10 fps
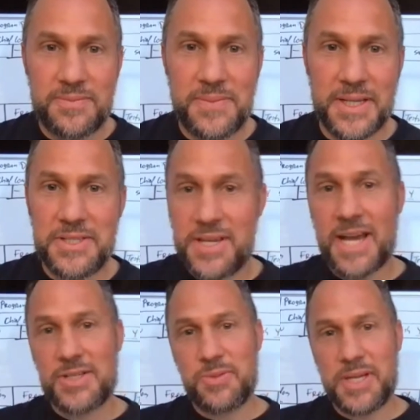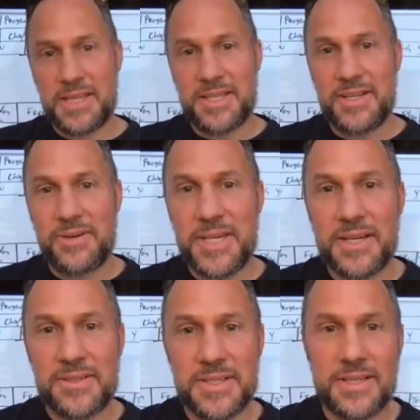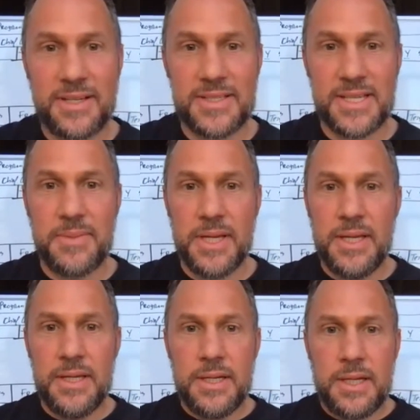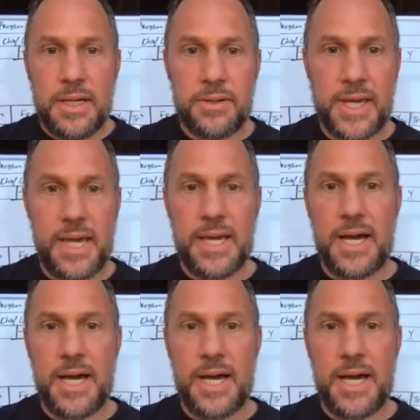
But you guys will get the No Ego concept. Okay,